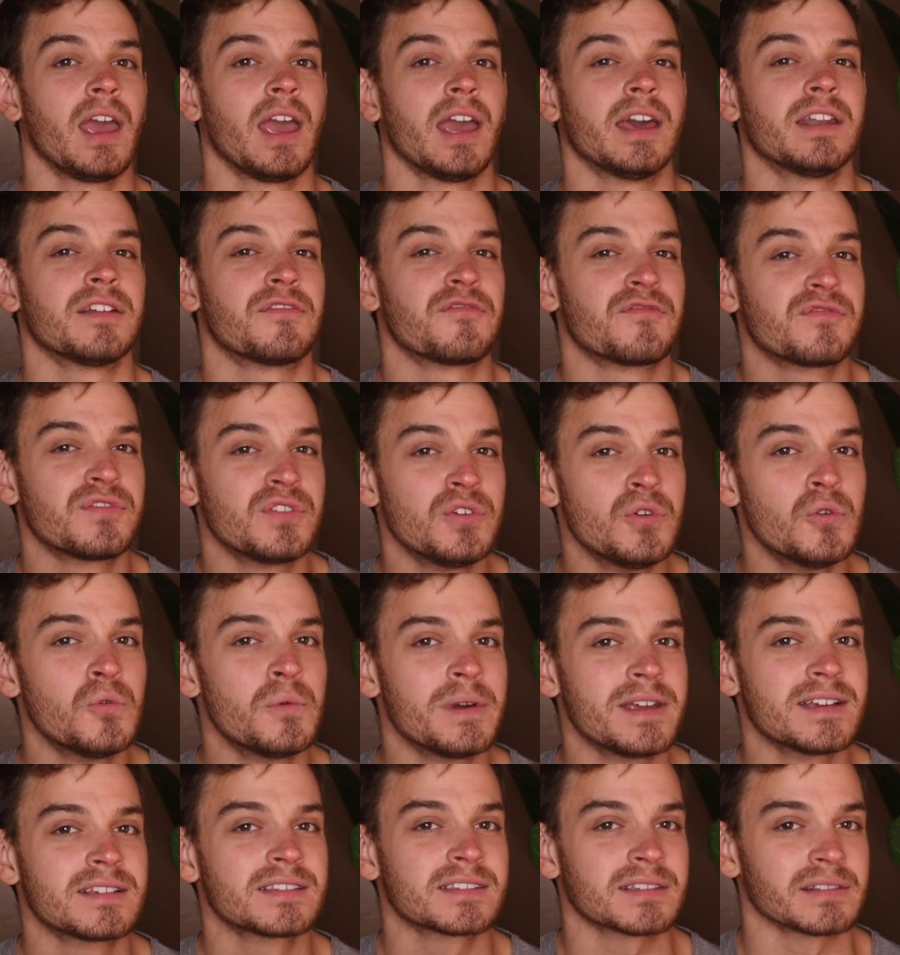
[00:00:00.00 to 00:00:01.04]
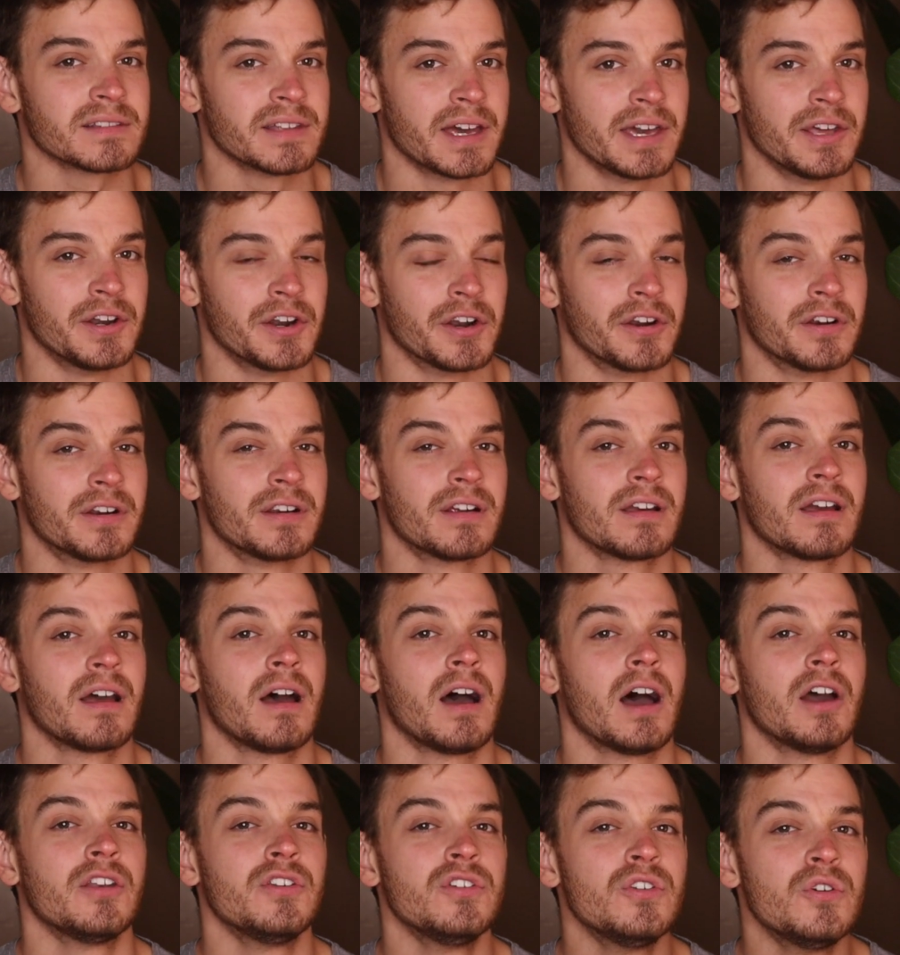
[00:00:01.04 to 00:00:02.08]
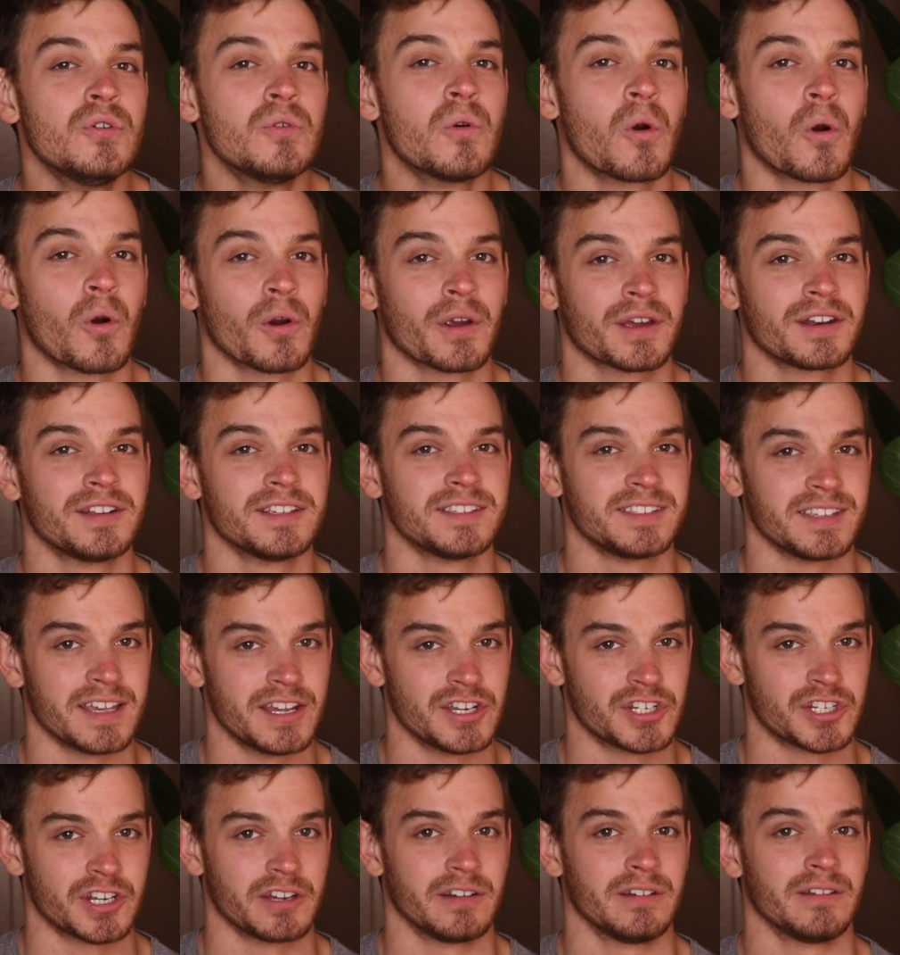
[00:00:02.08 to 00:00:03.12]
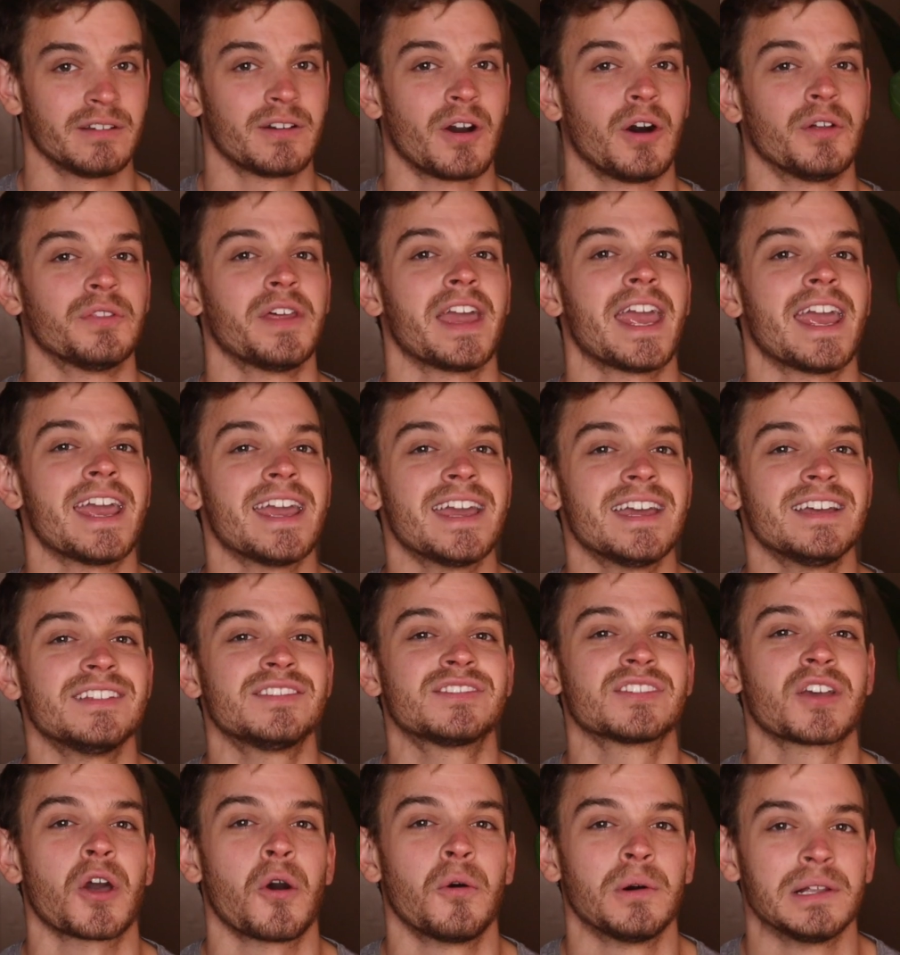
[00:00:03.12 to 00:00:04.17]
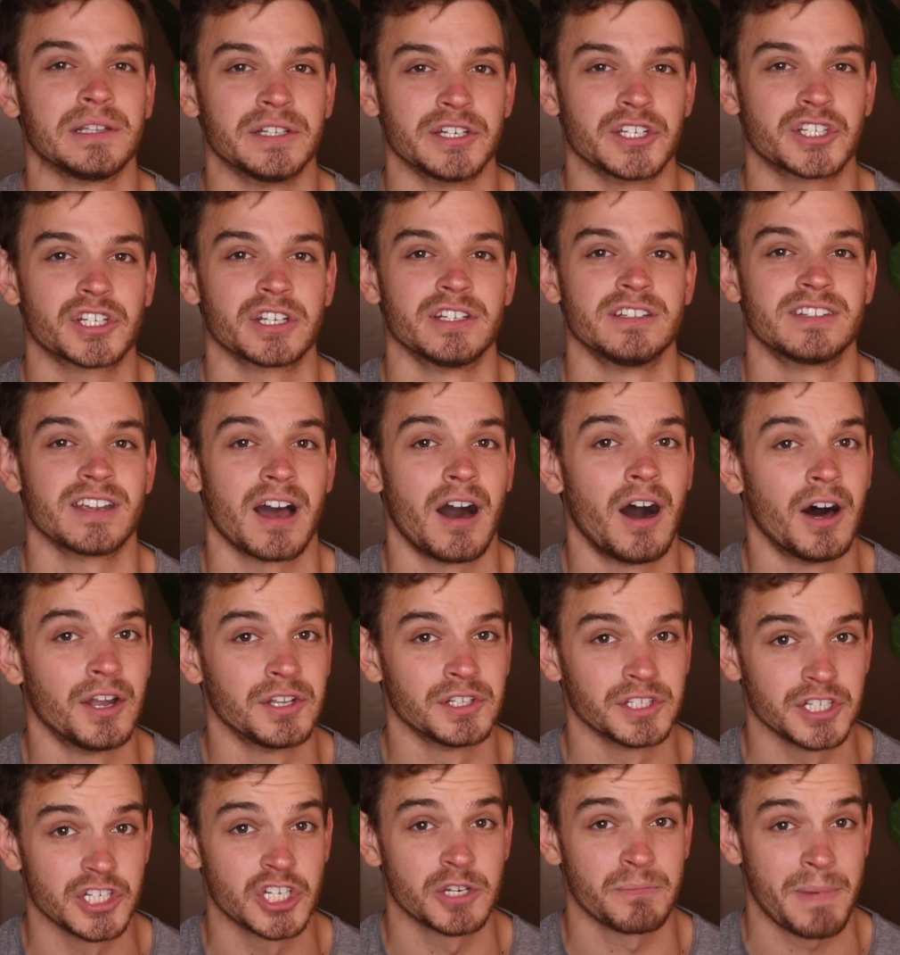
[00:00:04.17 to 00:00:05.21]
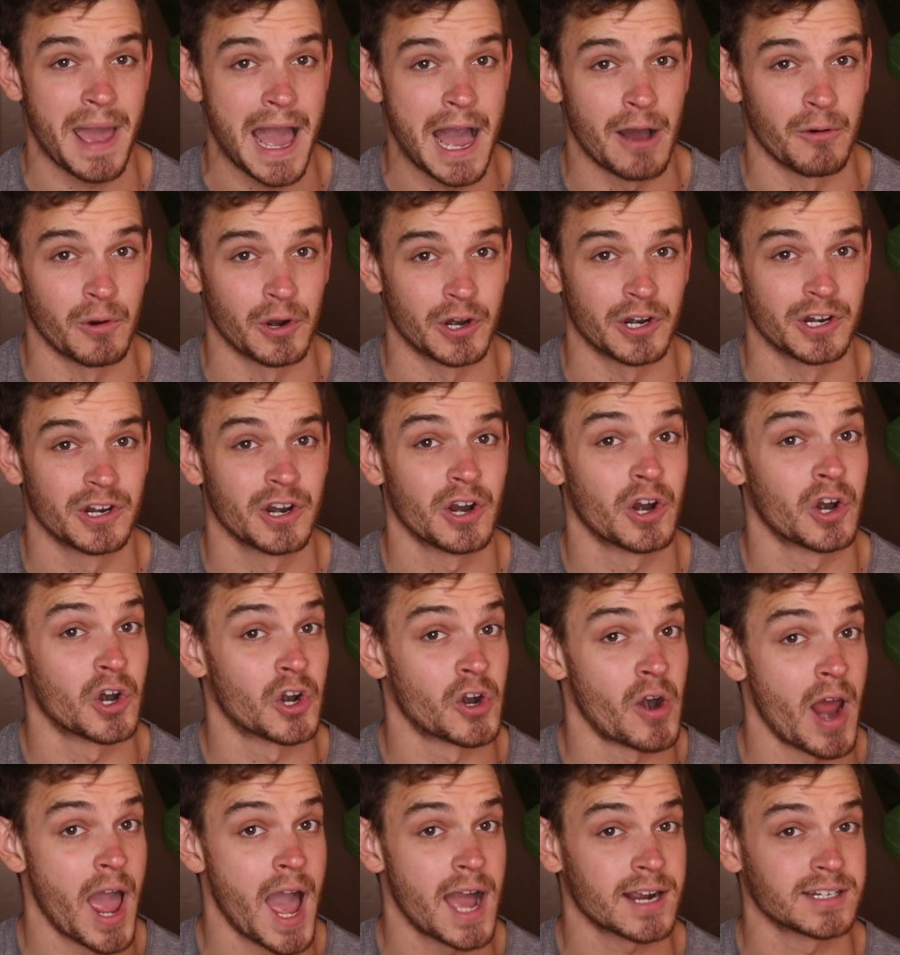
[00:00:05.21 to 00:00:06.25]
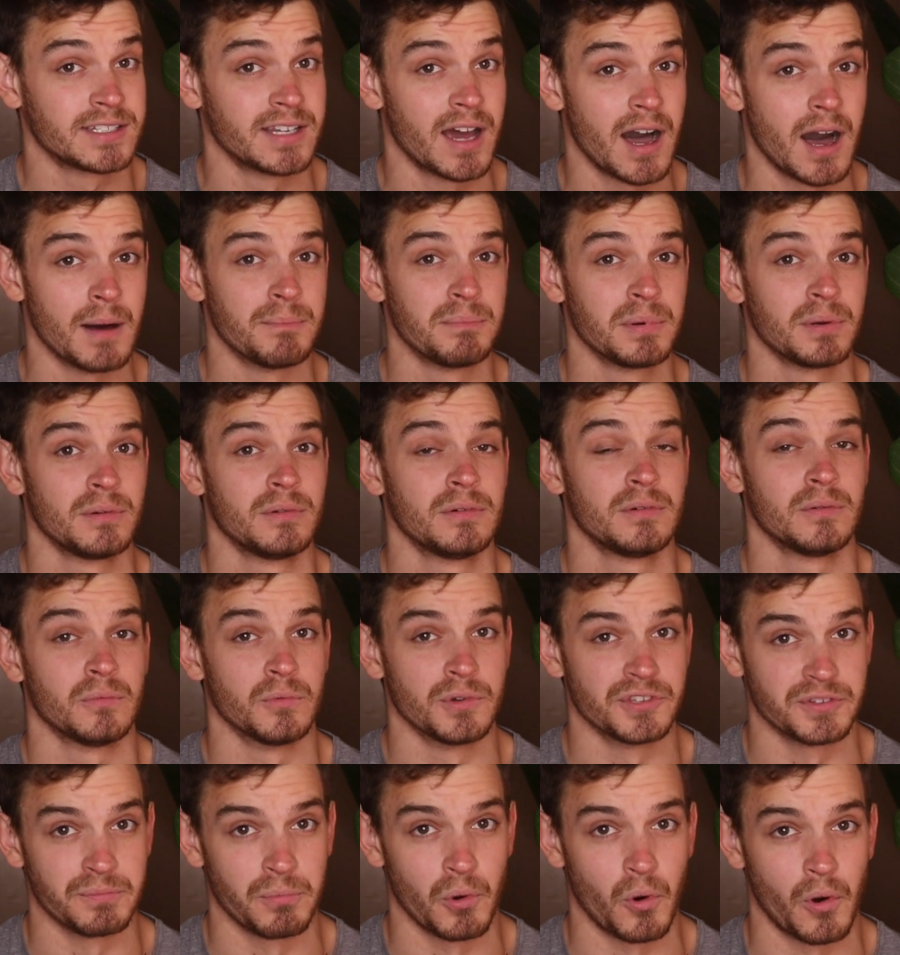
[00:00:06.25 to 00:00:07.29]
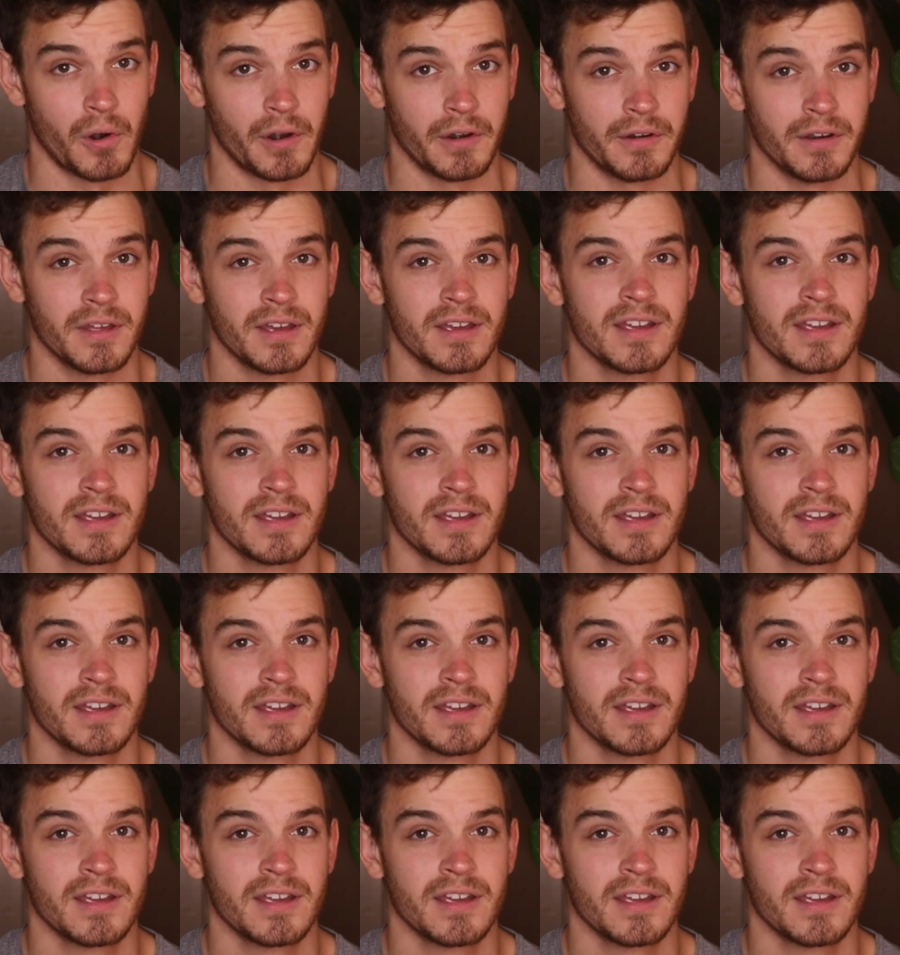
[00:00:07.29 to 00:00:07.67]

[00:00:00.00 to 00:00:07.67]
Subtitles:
And a few weeks later, a new organization called the AIDS Coalition to Unleash Power, or ACT UP, was born.